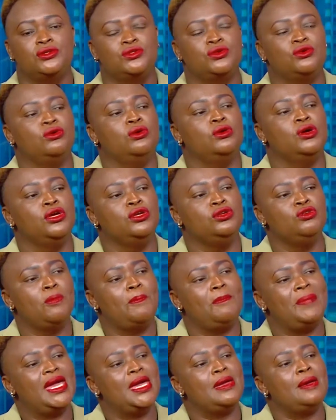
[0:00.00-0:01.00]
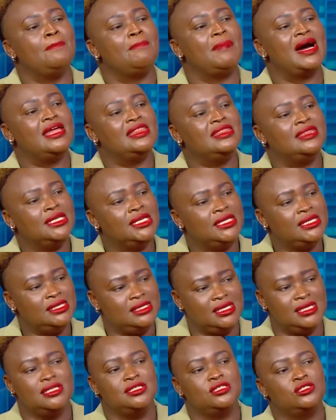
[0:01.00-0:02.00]
So you pay monthly
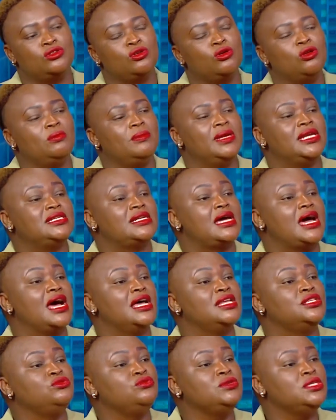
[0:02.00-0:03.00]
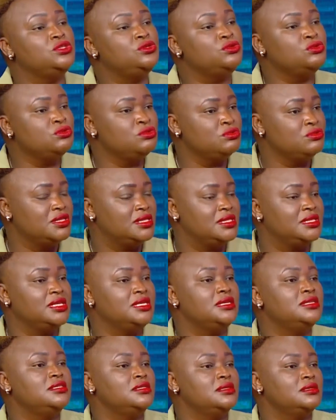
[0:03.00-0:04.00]
installment as we do
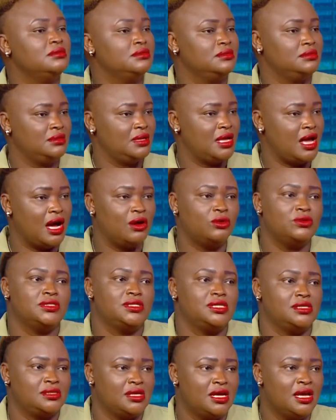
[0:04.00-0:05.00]
these houses.